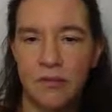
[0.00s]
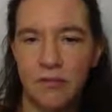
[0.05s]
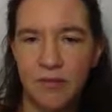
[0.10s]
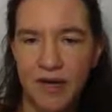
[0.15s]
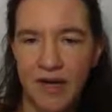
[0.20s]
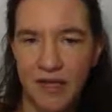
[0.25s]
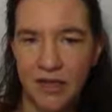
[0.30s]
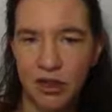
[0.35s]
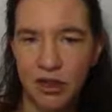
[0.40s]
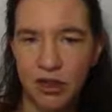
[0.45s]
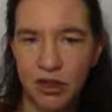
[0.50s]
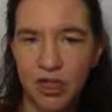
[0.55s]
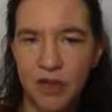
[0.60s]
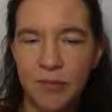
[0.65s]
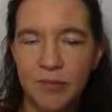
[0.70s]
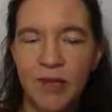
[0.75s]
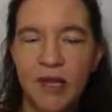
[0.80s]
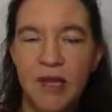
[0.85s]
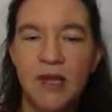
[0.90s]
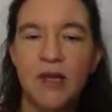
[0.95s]

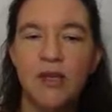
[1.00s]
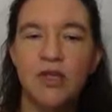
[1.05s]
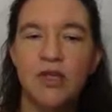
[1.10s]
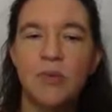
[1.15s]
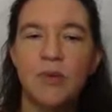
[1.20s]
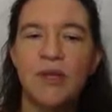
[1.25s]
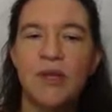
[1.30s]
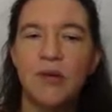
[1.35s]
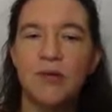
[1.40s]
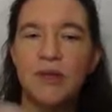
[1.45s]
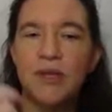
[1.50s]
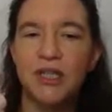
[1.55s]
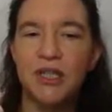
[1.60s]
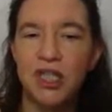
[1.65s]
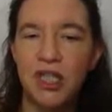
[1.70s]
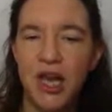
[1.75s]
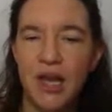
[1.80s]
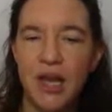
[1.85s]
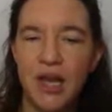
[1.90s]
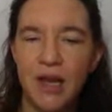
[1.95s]
relationship. So we know that
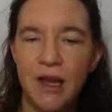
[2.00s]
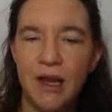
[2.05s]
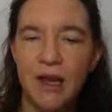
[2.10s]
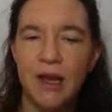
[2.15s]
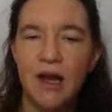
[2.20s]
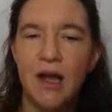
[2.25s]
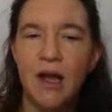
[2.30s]
J,